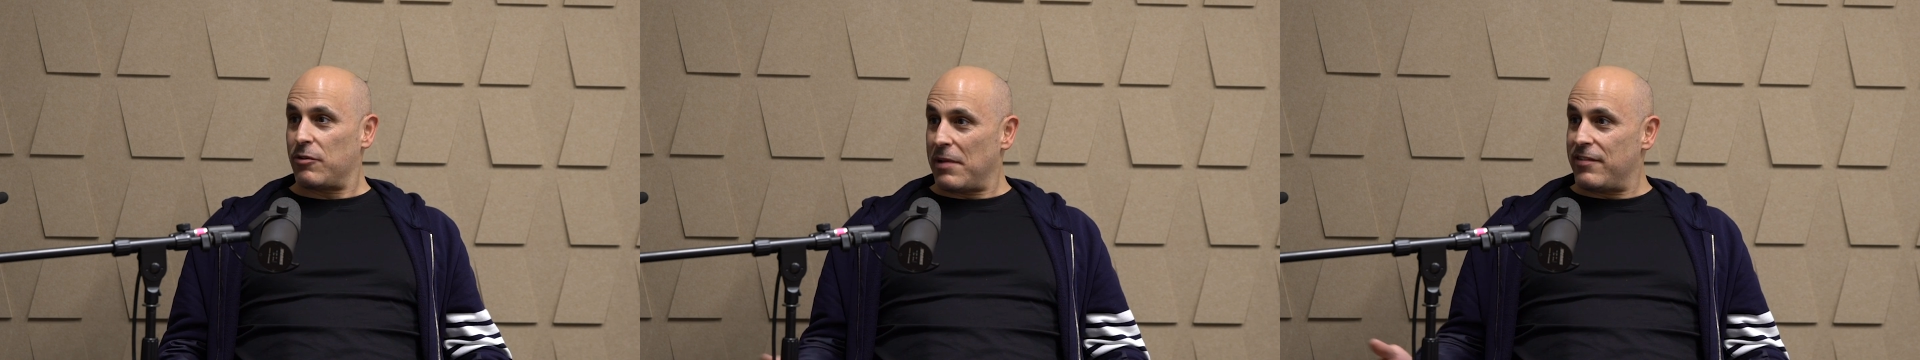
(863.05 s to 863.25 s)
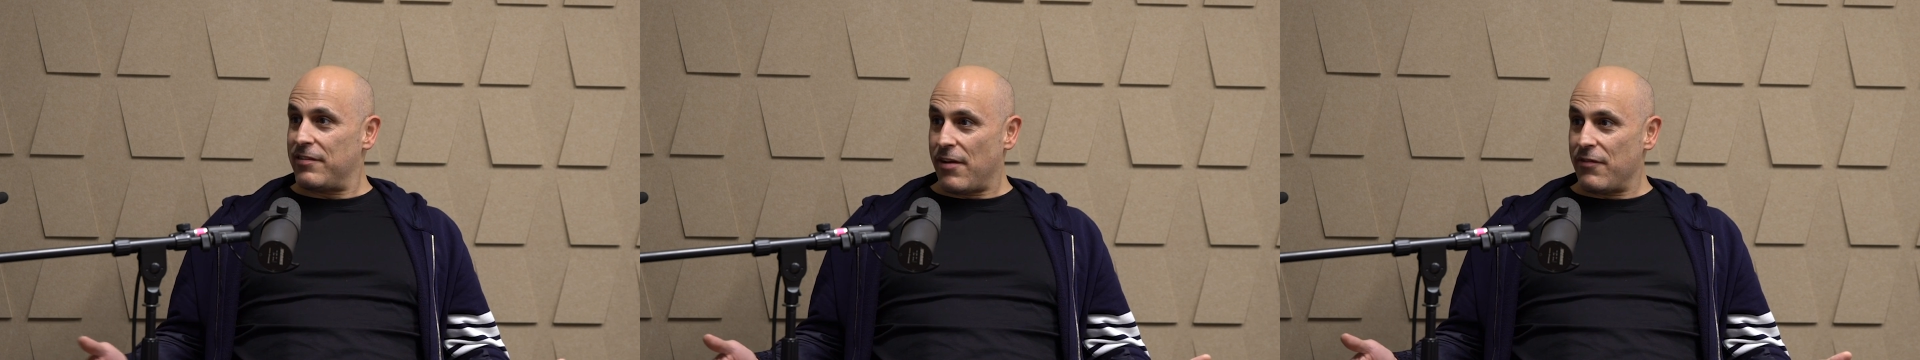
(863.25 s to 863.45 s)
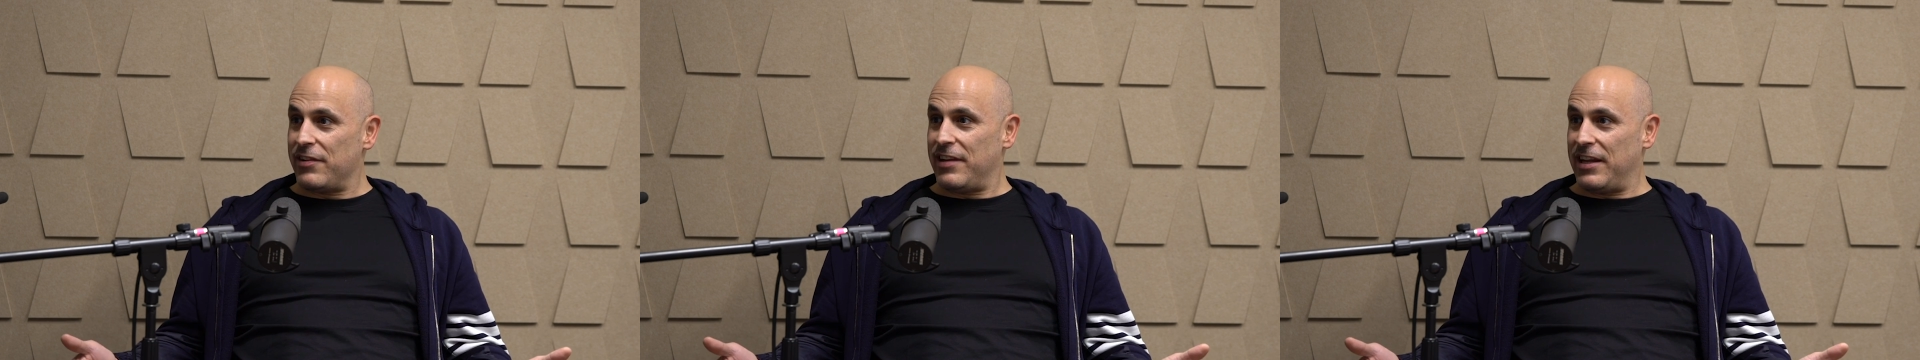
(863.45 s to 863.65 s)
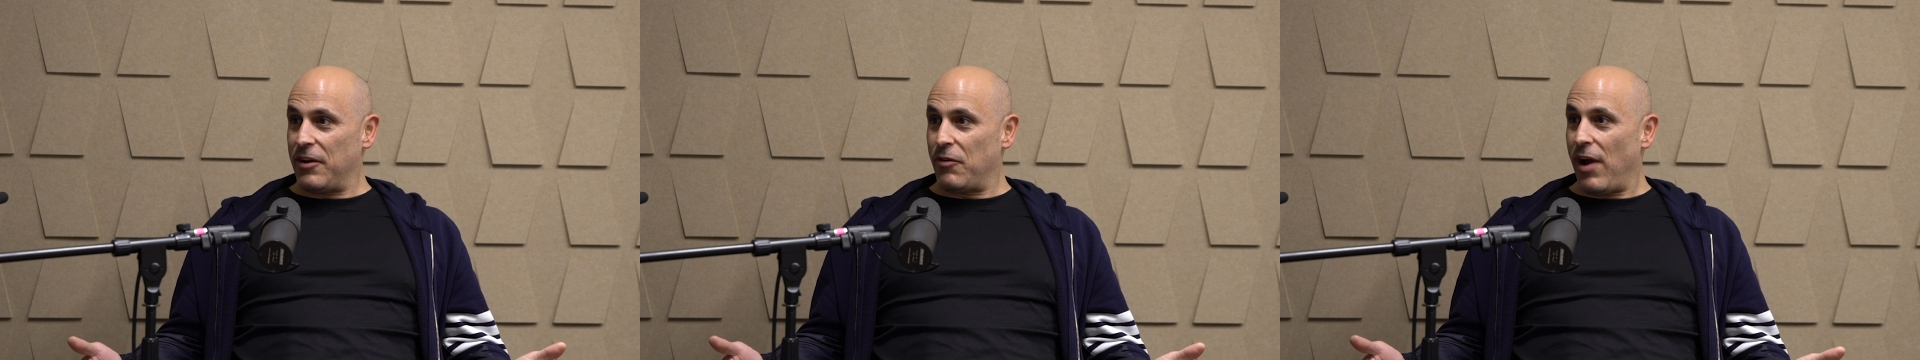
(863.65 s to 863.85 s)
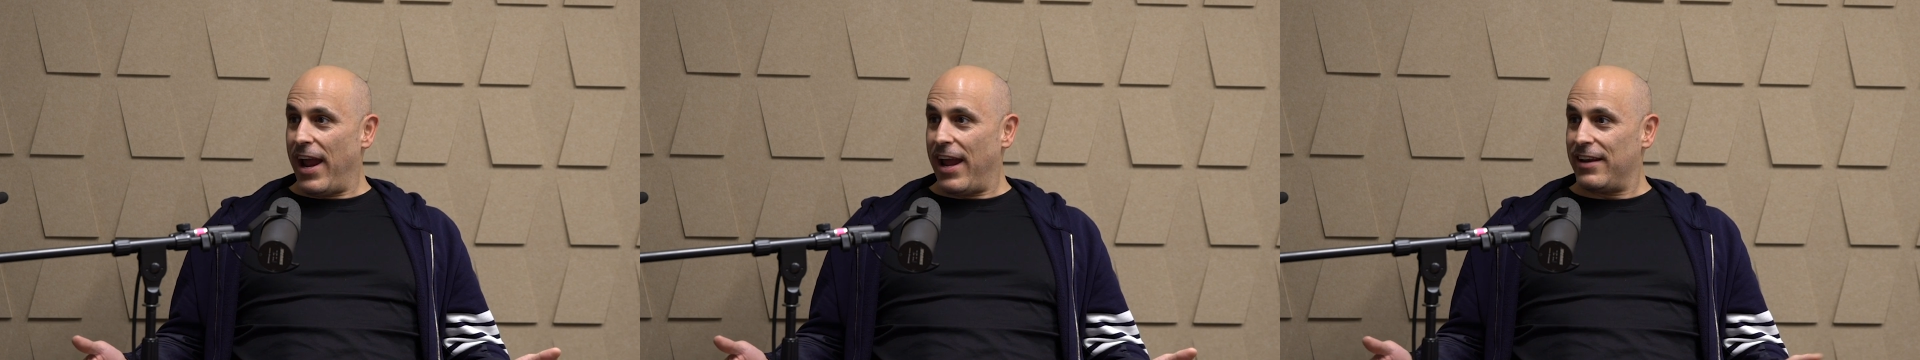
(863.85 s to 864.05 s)
We made 17
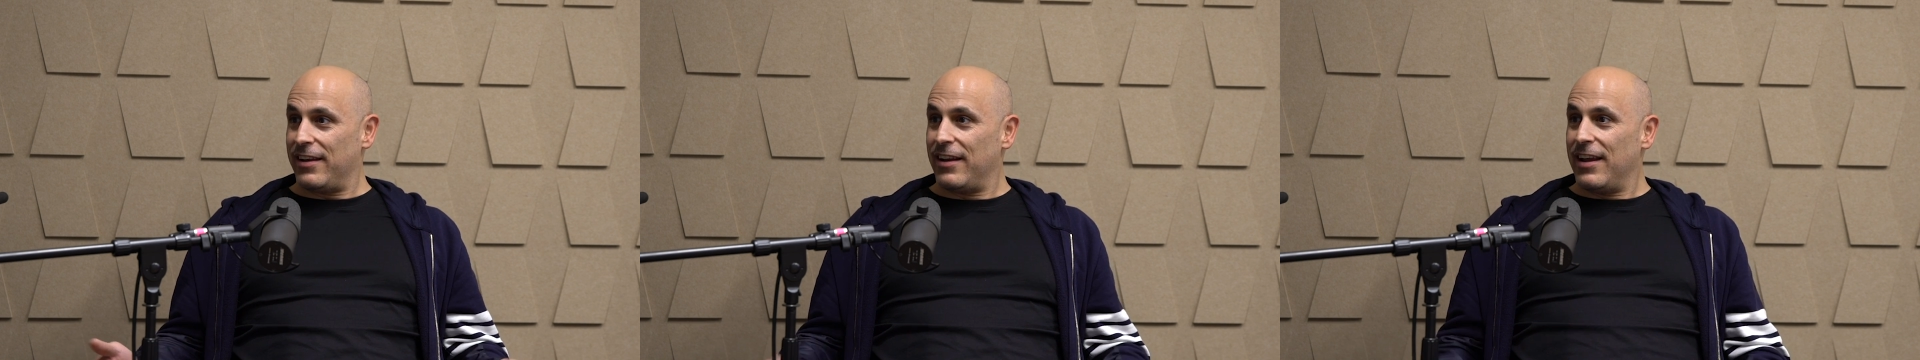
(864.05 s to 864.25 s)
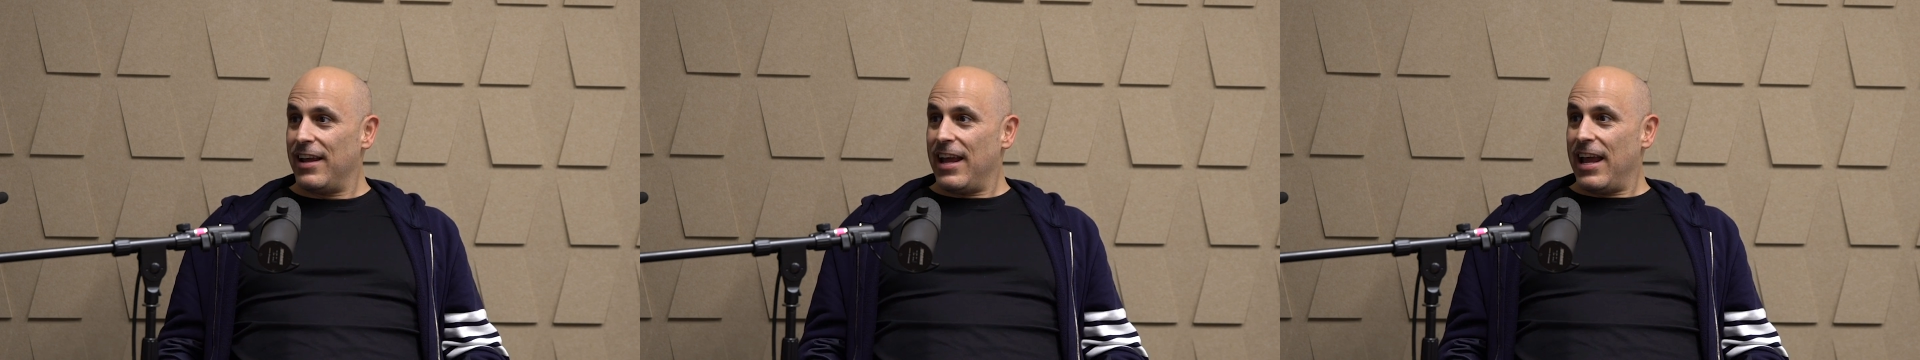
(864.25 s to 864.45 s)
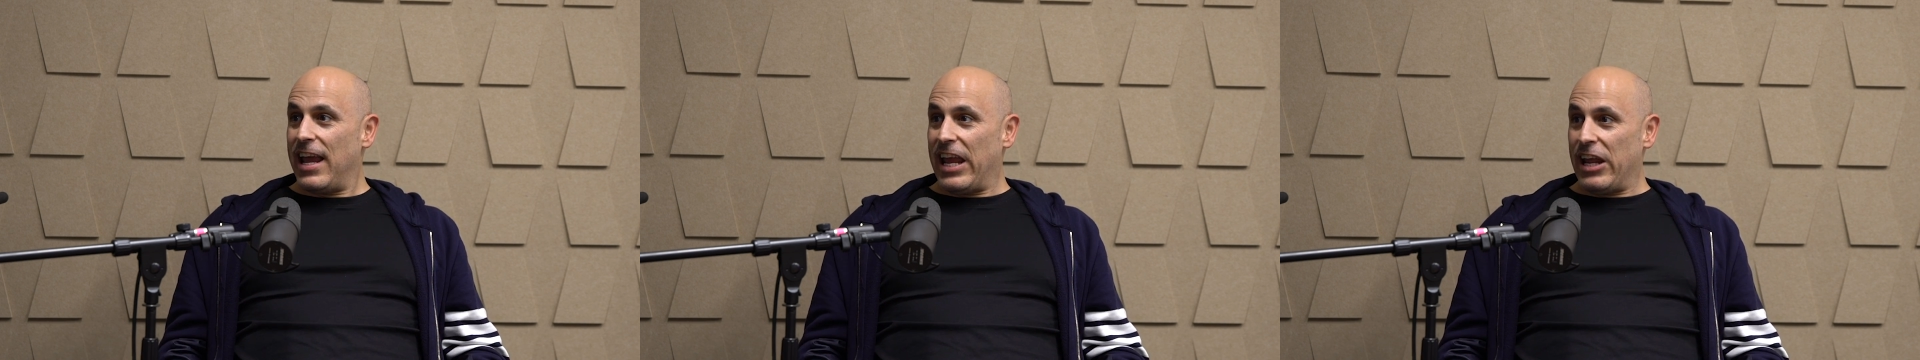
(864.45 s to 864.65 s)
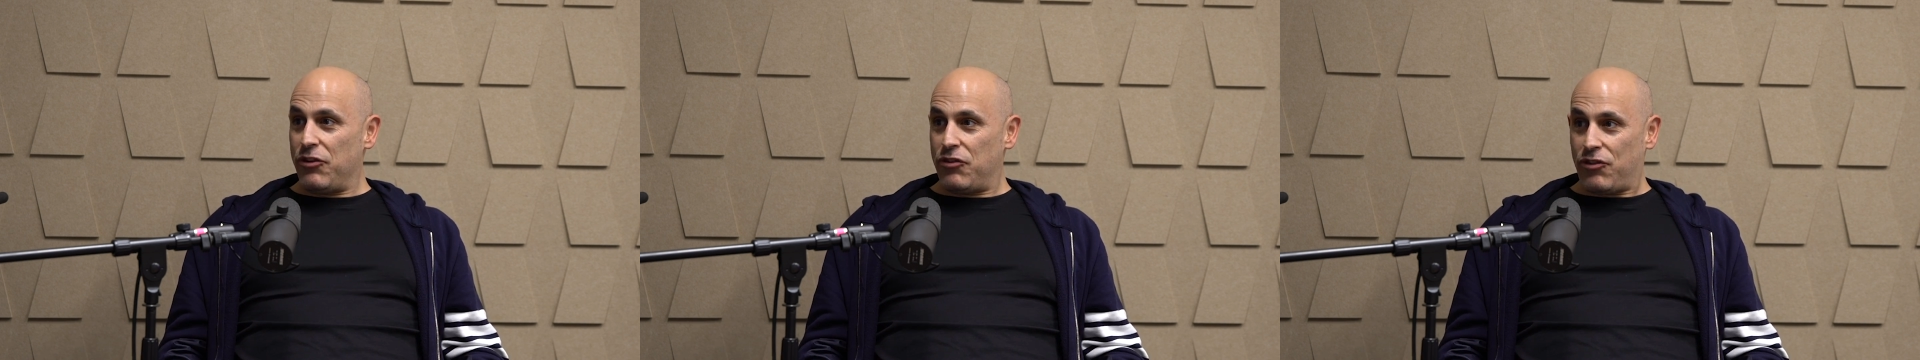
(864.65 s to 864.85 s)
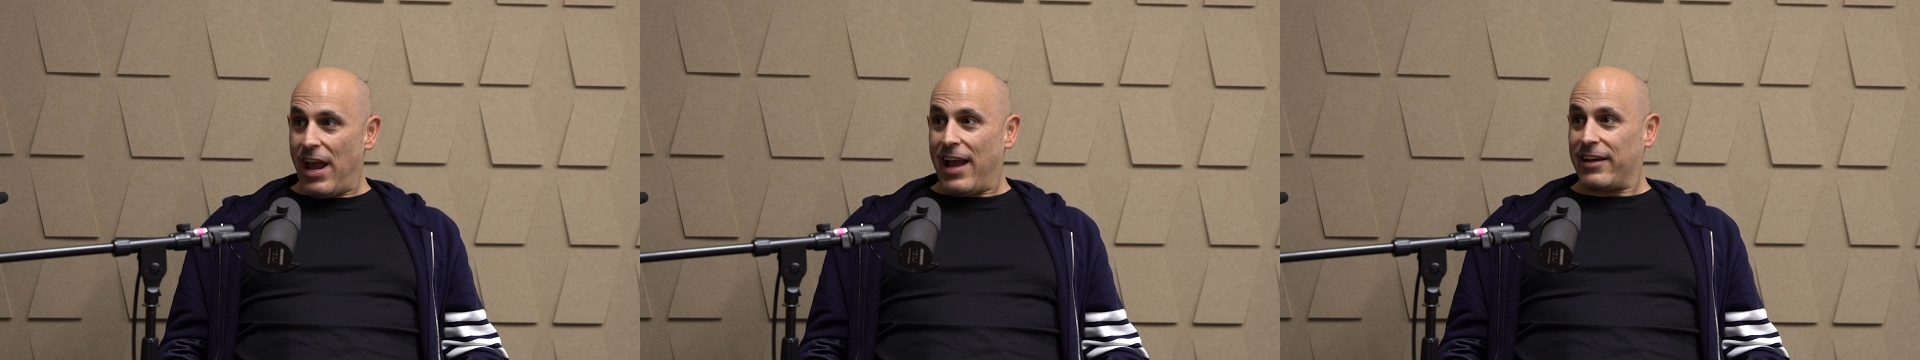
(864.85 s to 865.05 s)
grand in
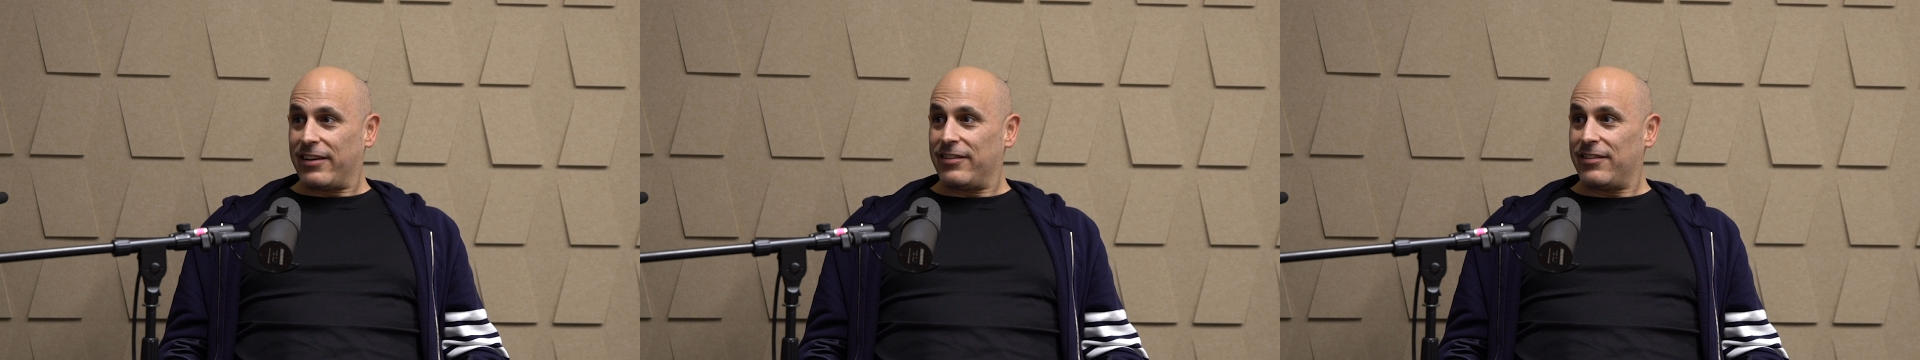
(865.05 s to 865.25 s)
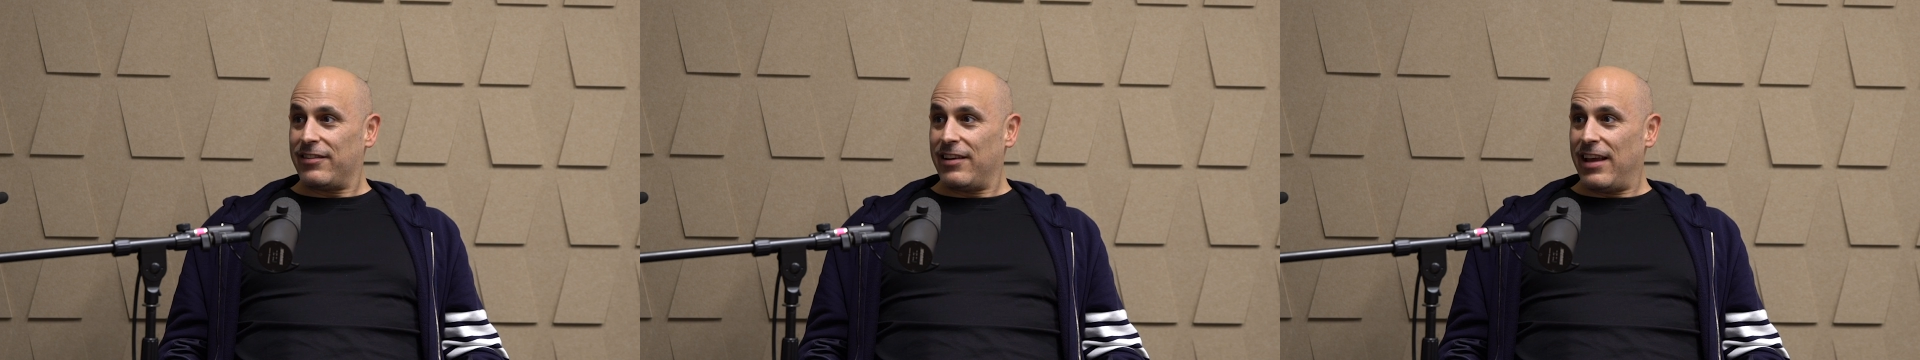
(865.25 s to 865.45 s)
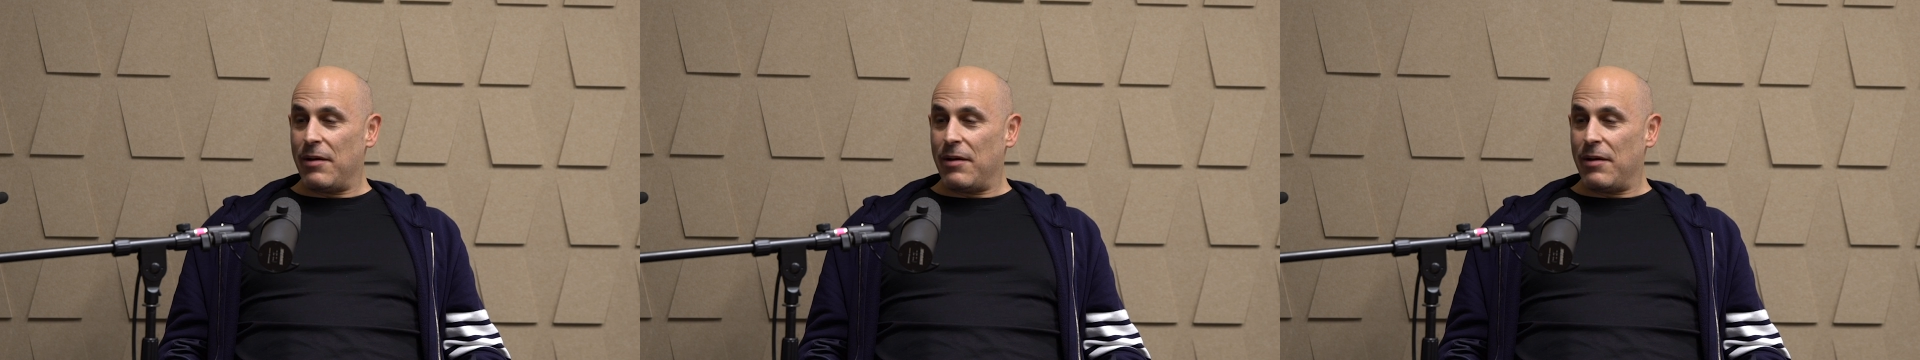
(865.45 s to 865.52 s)
checks.